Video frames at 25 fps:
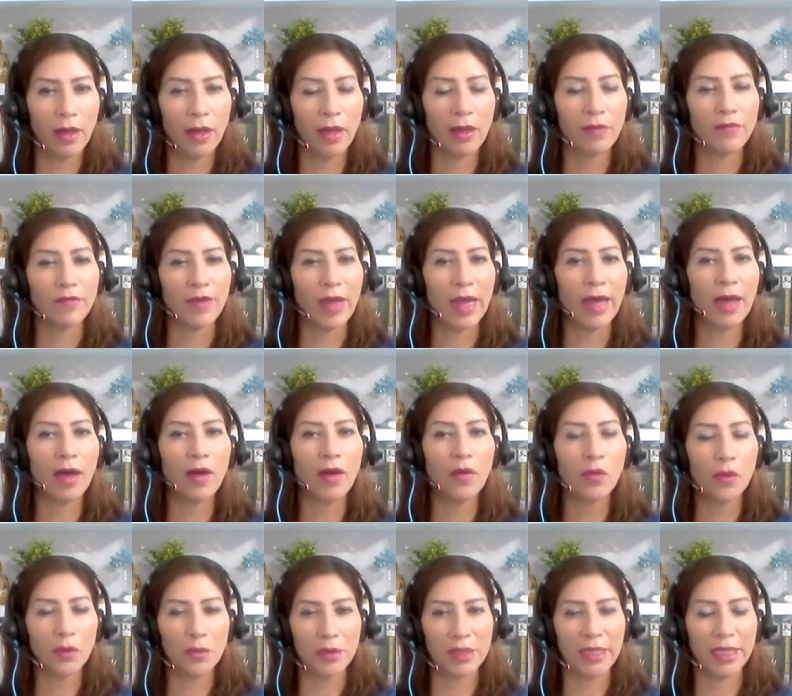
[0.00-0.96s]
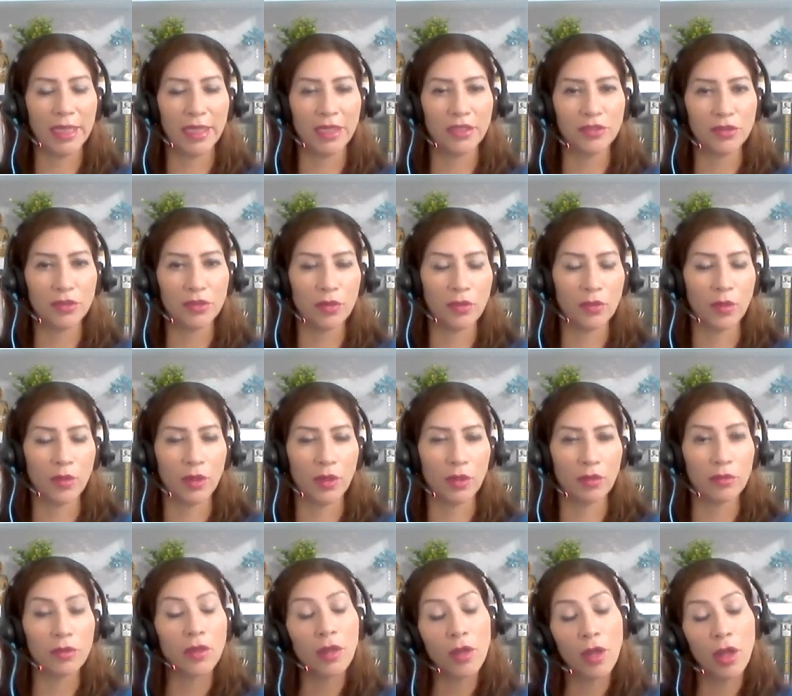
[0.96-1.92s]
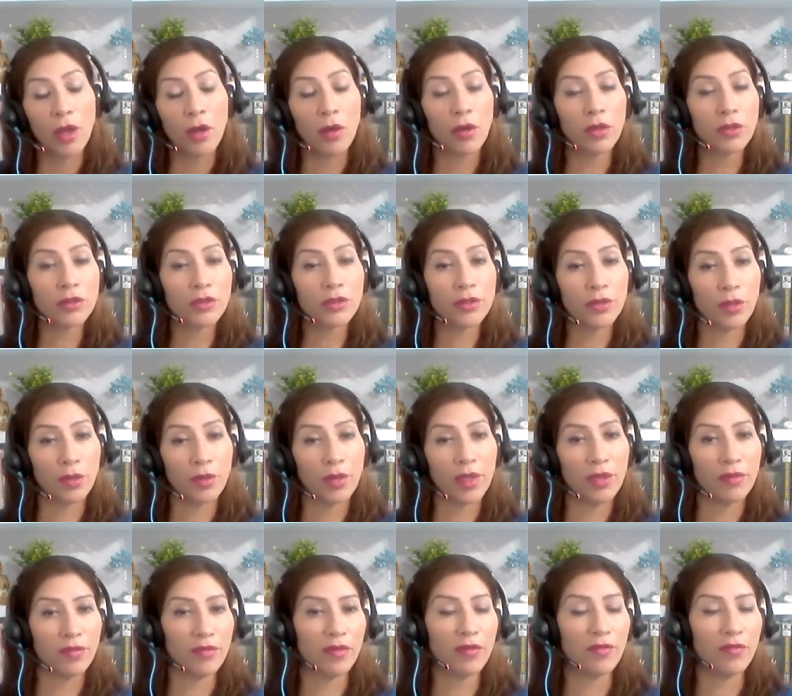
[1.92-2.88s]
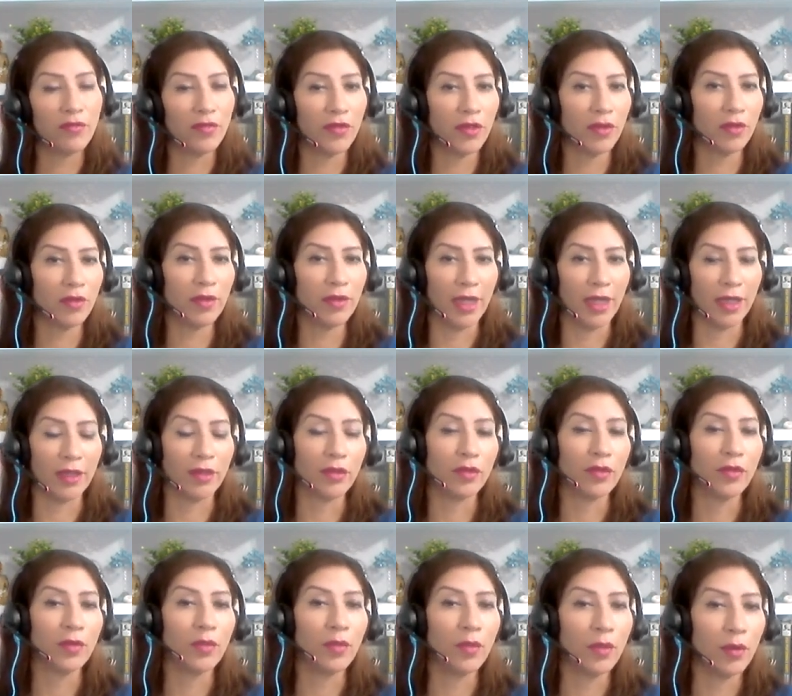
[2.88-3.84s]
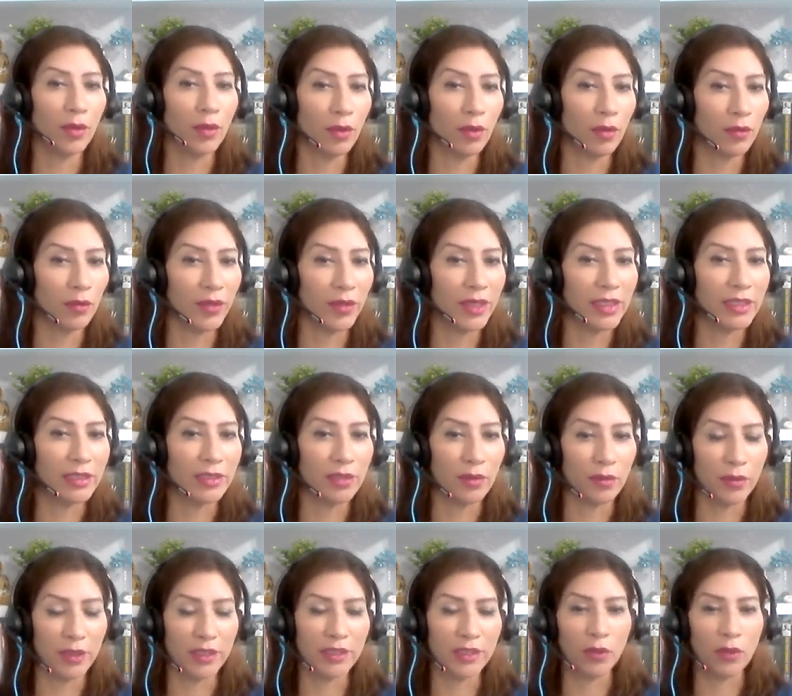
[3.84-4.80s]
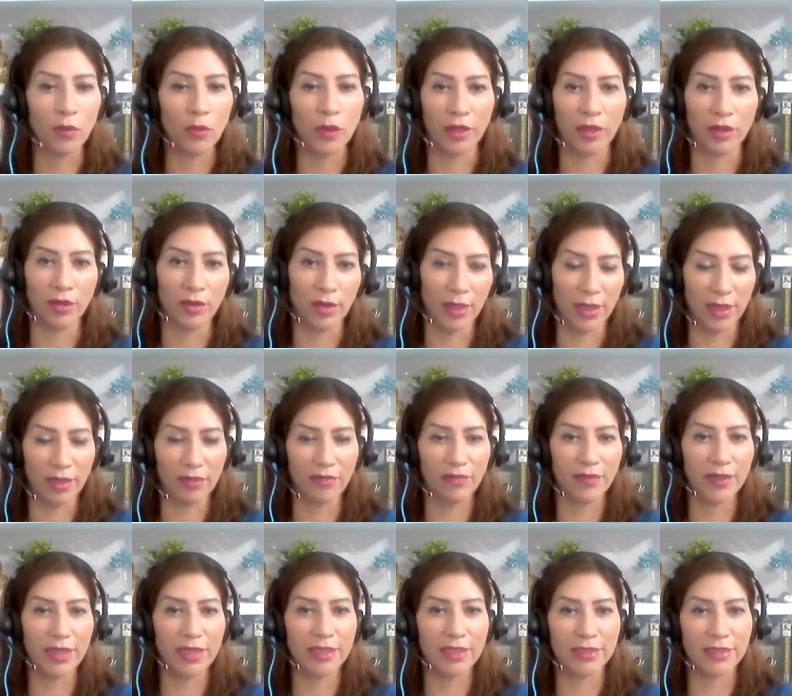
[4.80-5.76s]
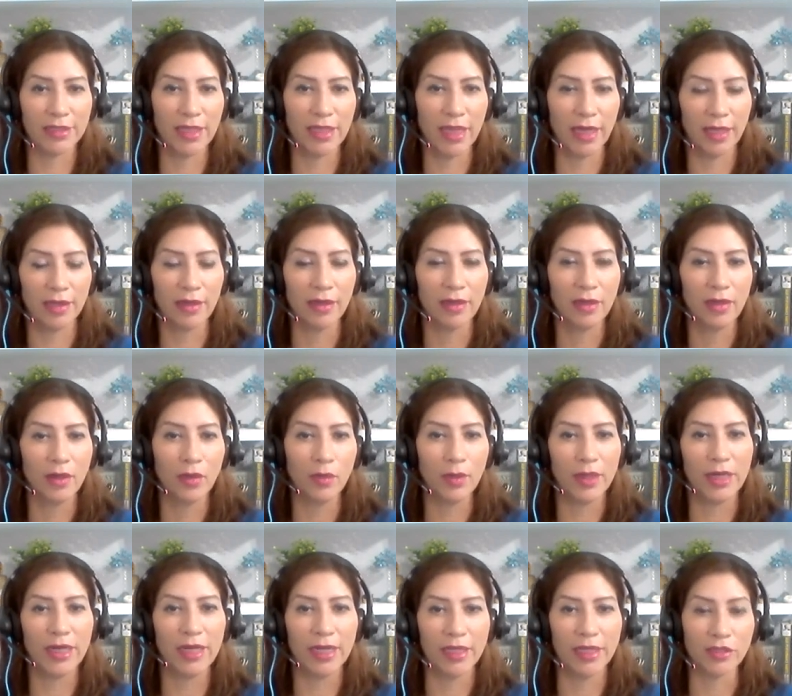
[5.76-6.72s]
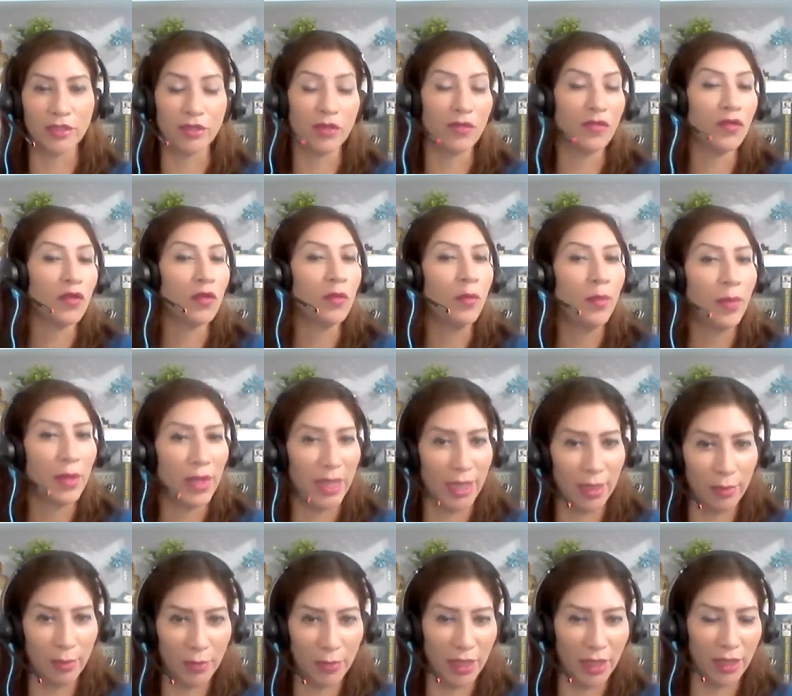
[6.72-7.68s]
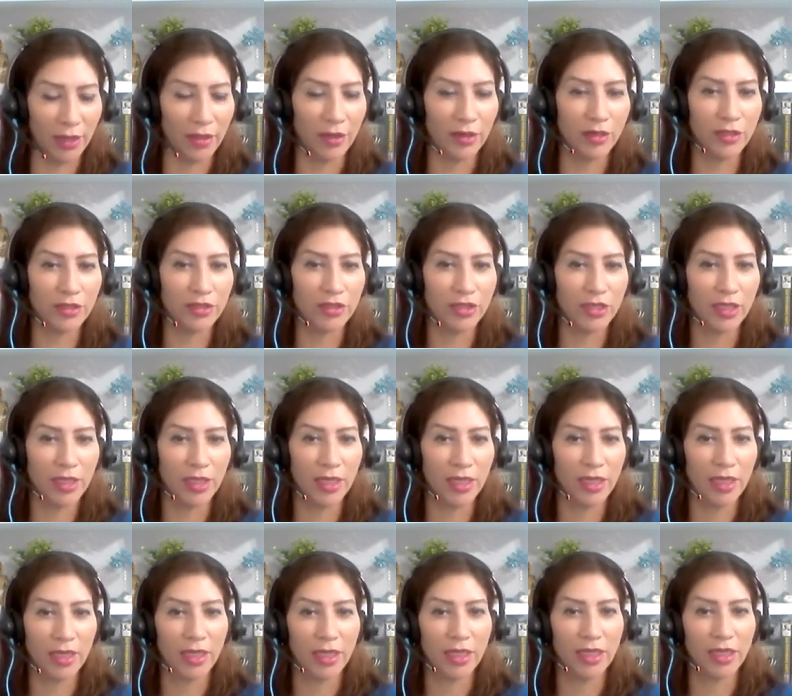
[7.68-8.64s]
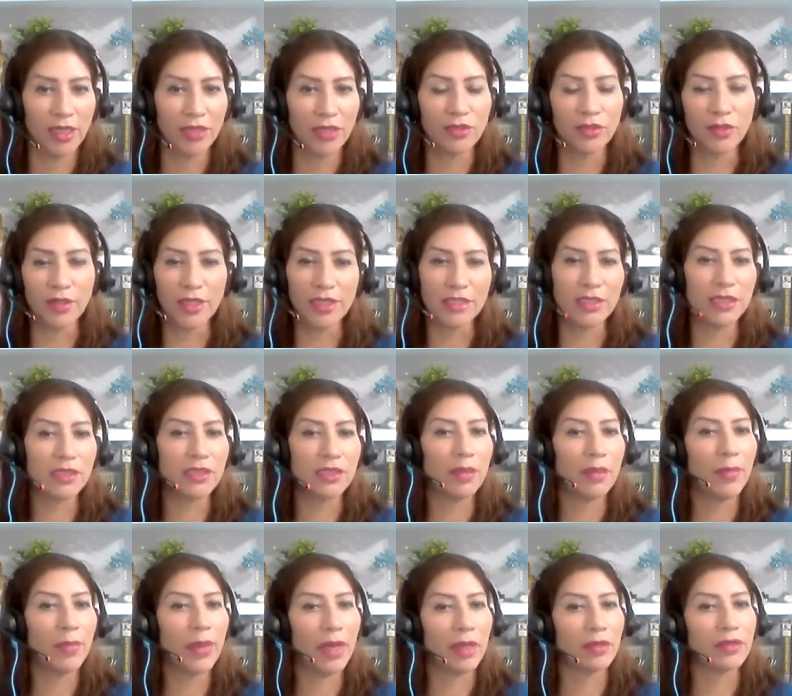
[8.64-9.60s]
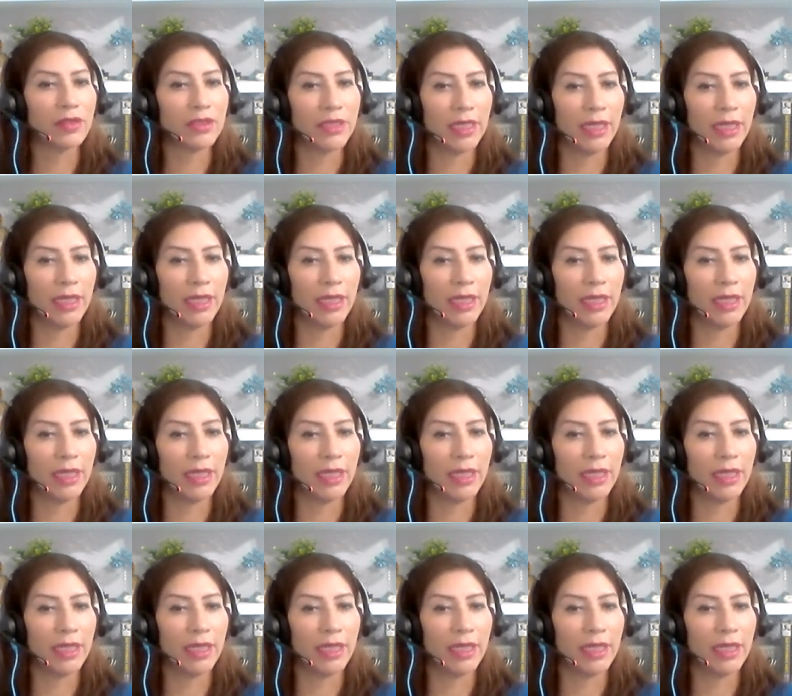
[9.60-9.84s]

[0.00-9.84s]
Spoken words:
of how we're relating to the world. Also, if you feel like the world is the reason why your life is not what it is, if you blame others. So this is about